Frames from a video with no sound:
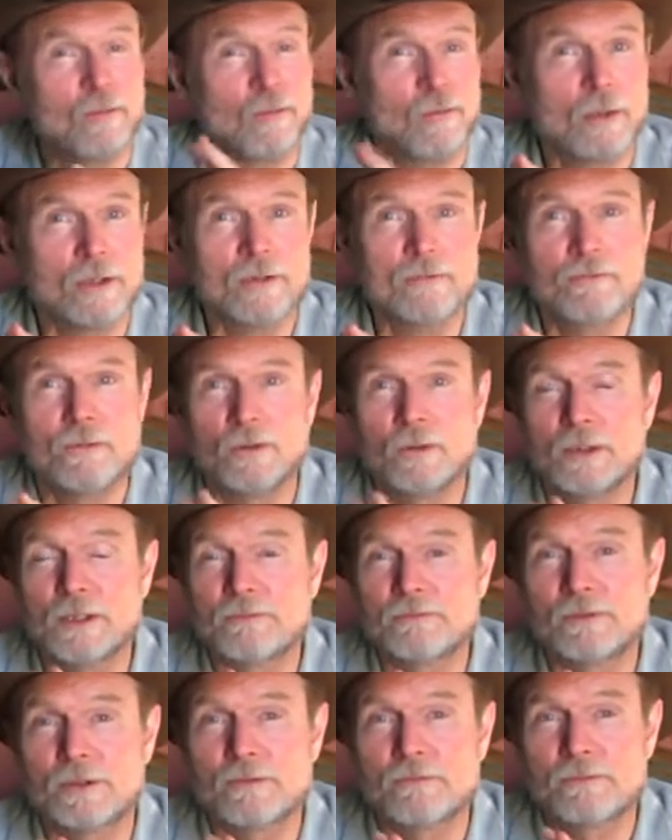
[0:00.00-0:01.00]
wonderful
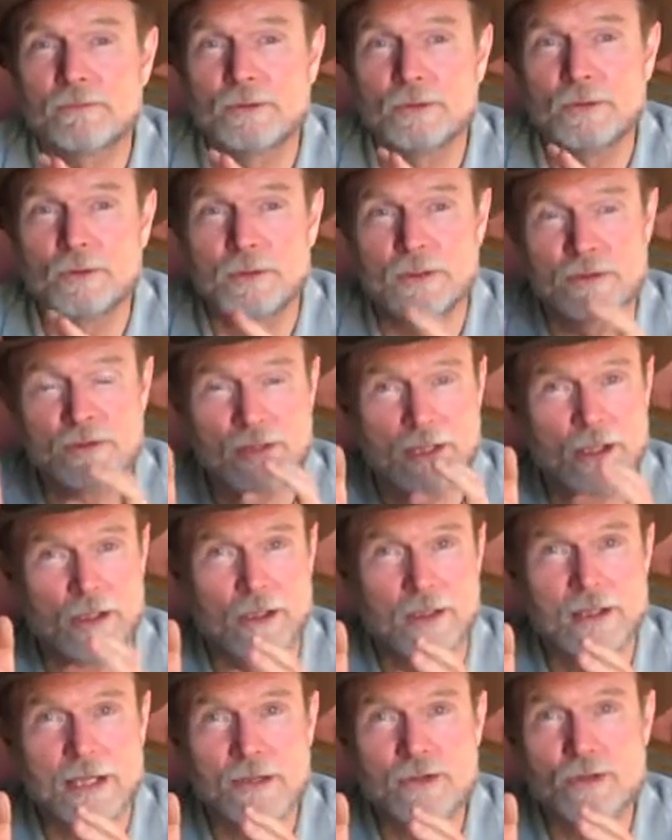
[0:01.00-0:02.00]
lifted fruit. It's got
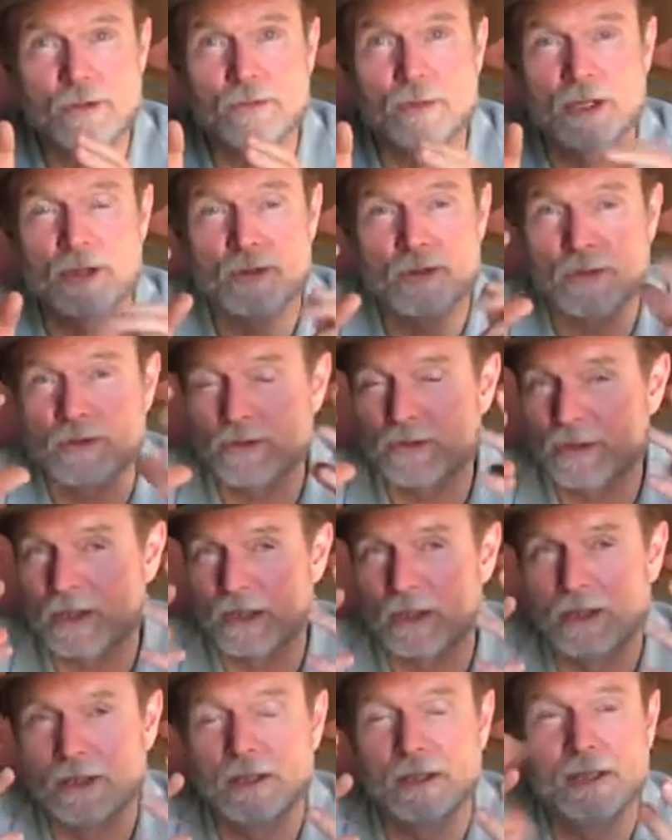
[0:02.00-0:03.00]
all that structure. It's
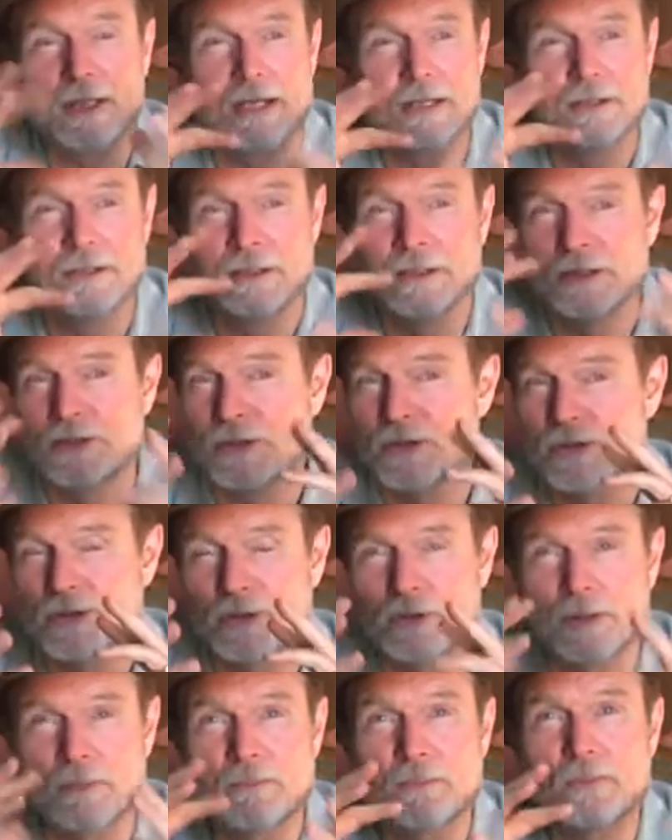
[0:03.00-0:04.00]
got all that
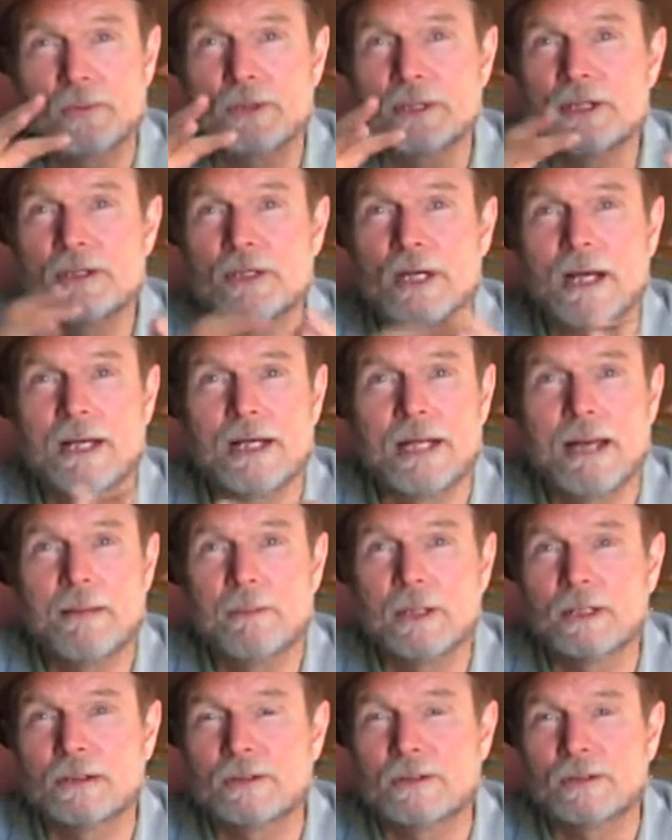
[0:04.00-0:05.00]
sort of pretty
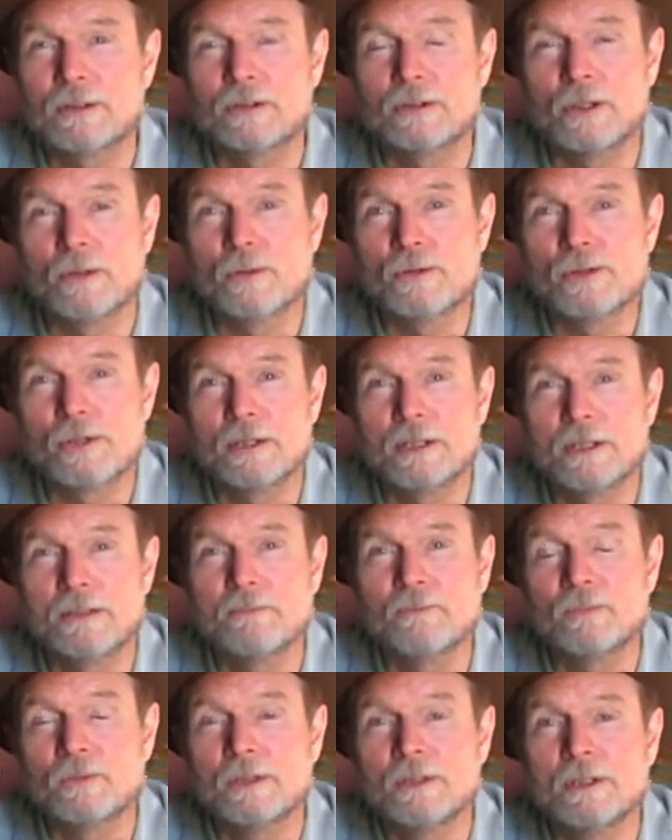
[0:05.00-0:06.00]
dynamic that goes on
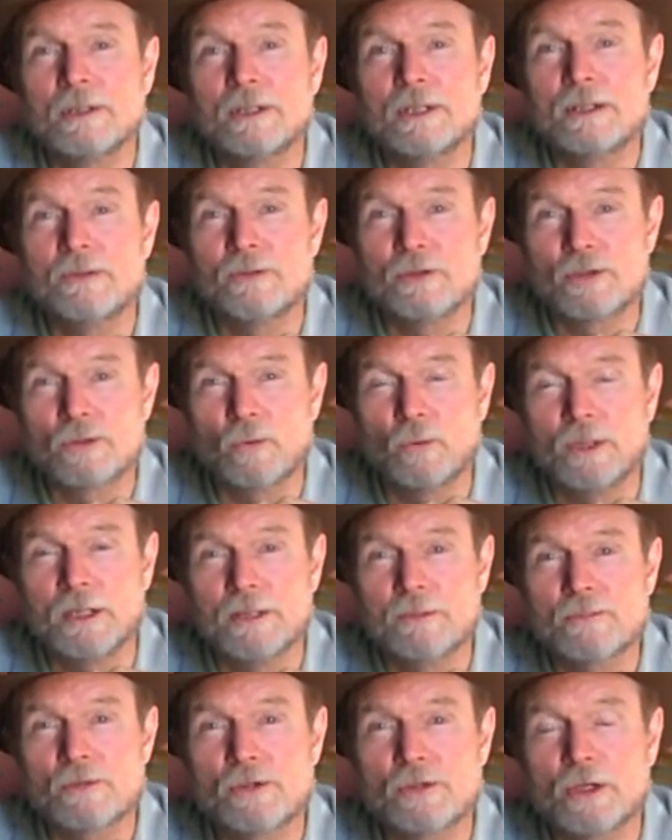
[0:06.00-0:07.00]
in this wine.
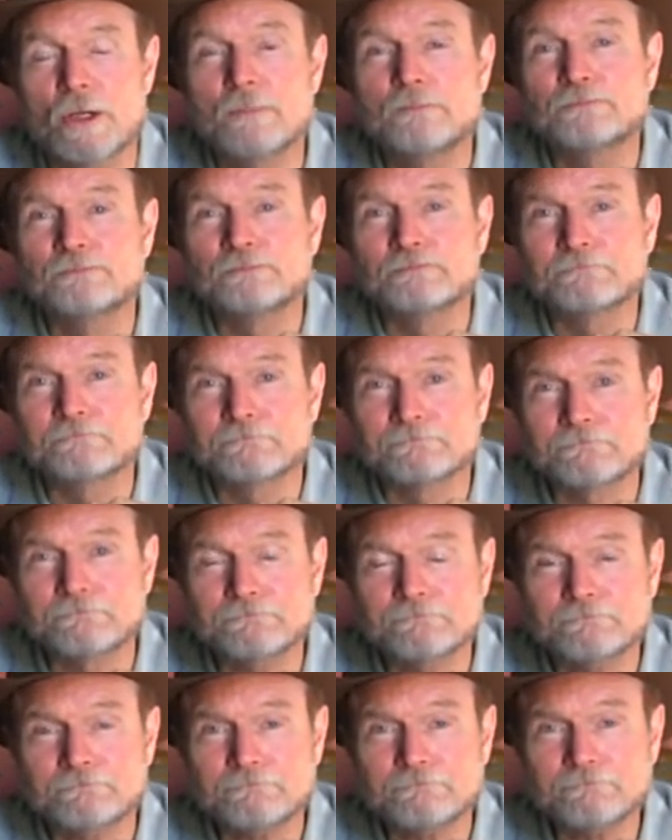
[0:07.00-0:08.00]
So,
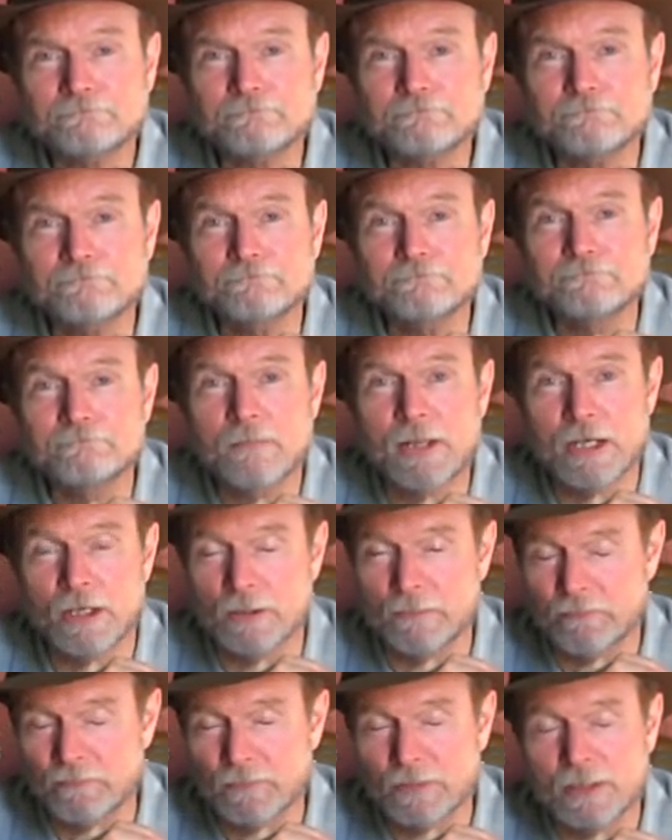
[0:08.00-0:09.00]
you
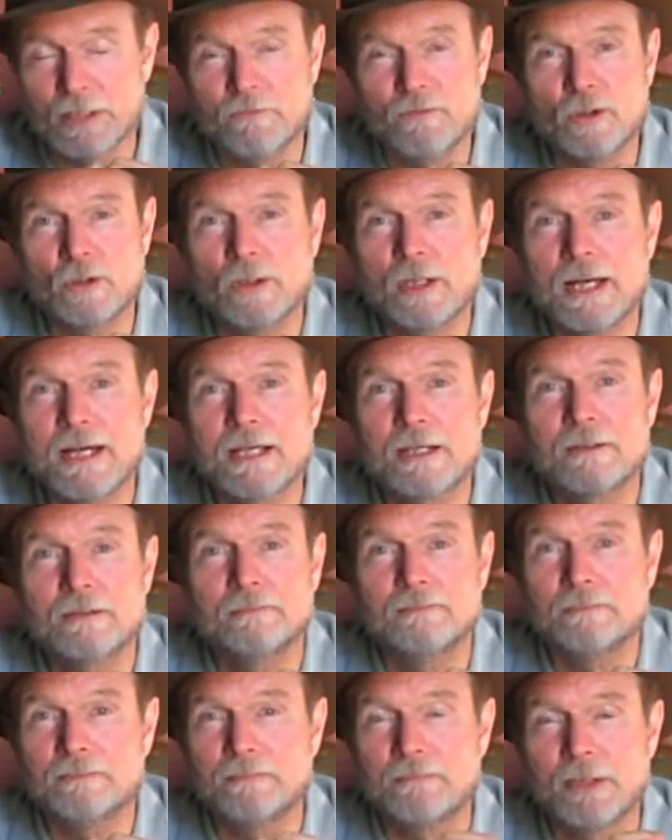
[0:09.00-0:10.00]
know, if you like
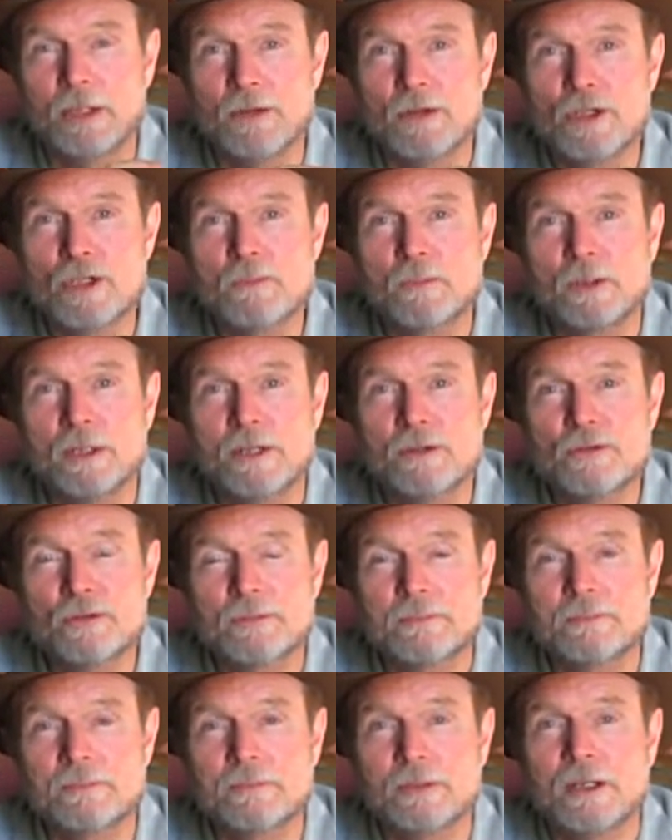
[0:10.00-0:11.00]
Meritage
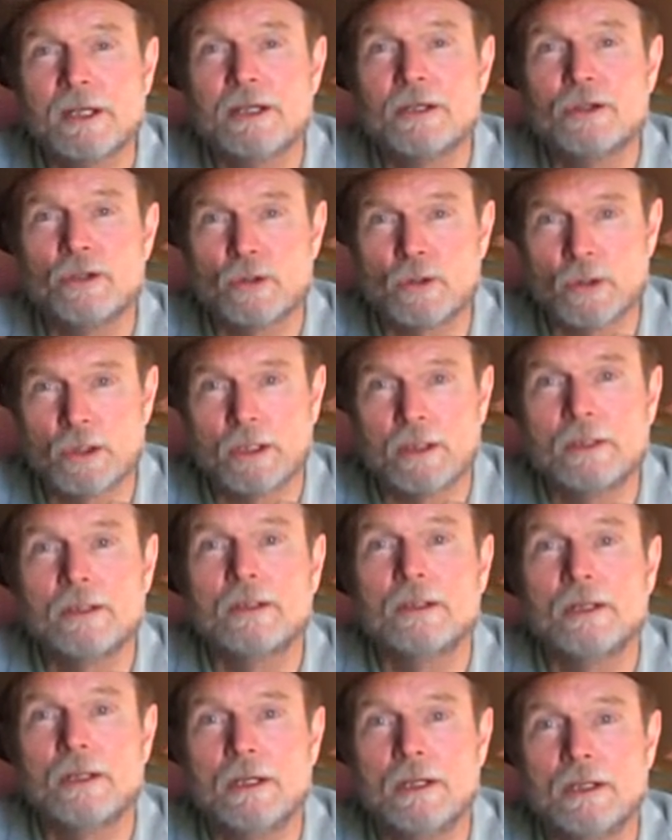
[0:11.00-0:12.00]
blends, you're going
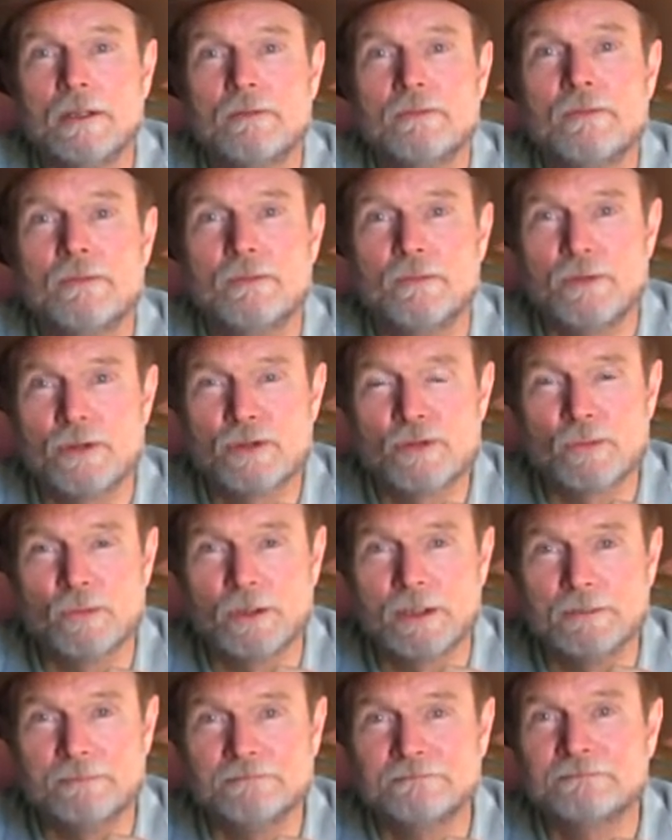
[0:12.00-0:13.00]
to love this
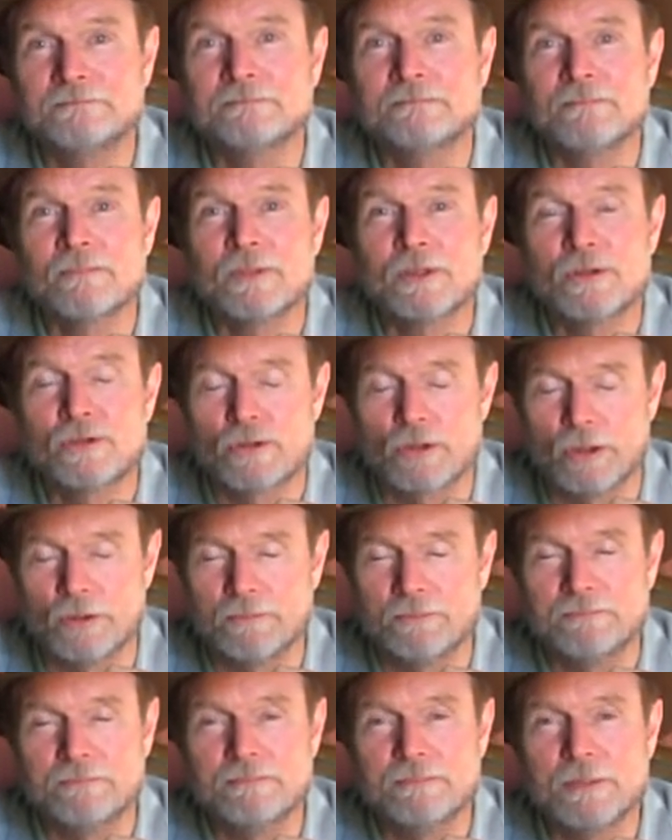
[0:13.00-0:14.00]
one. So,
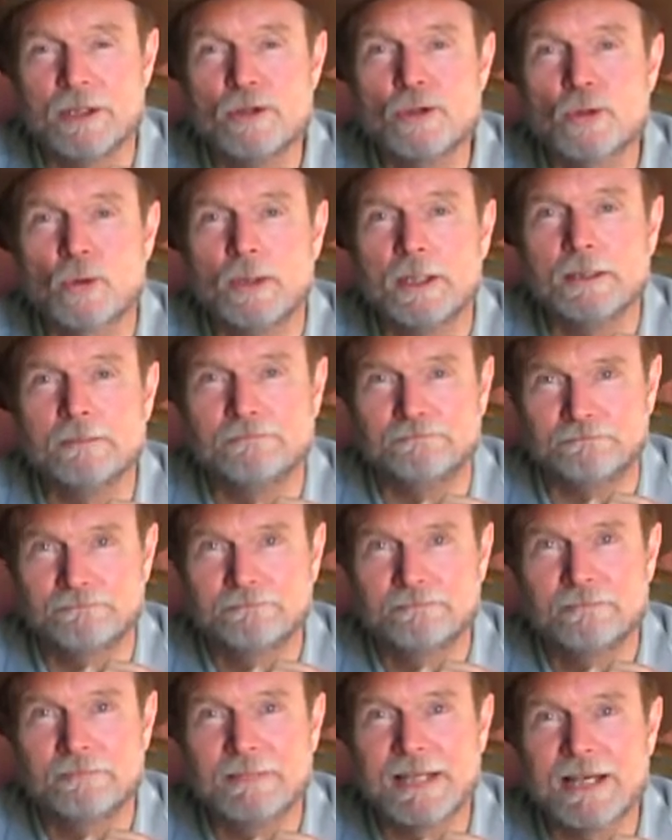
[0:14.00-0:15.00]
enjoy it.
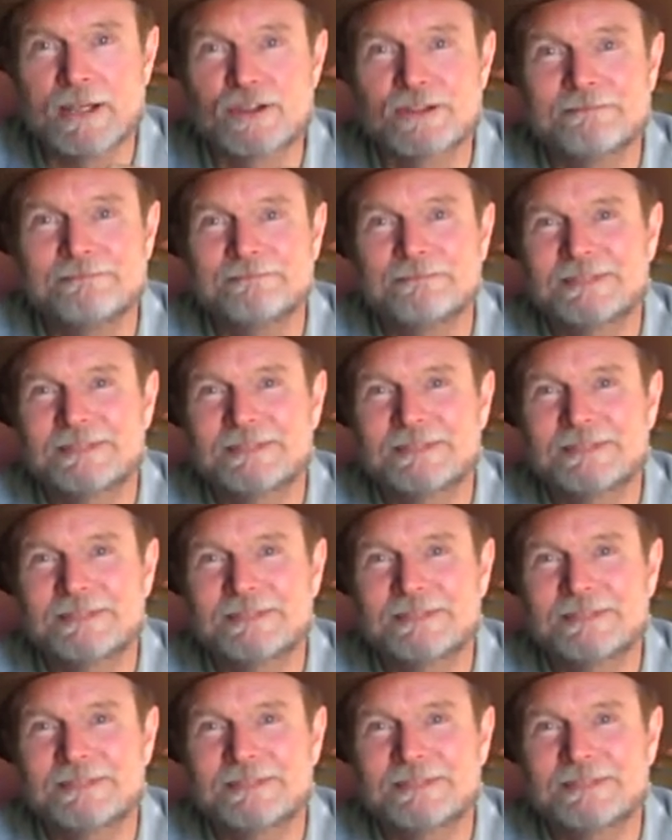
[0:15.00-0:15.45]
Thanks.